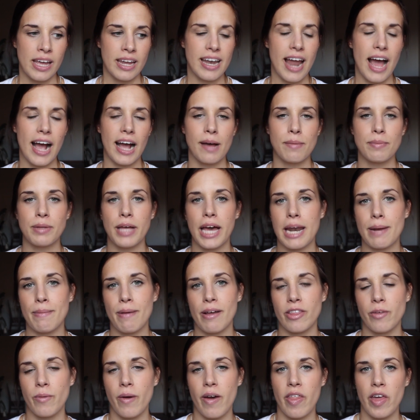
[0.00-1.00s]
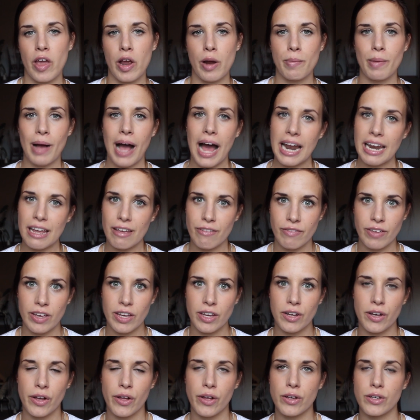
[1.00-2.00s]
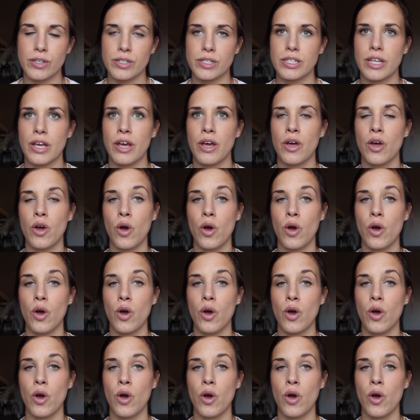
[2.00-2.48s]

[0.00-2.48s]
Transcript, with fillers: not complain about the way that your body feels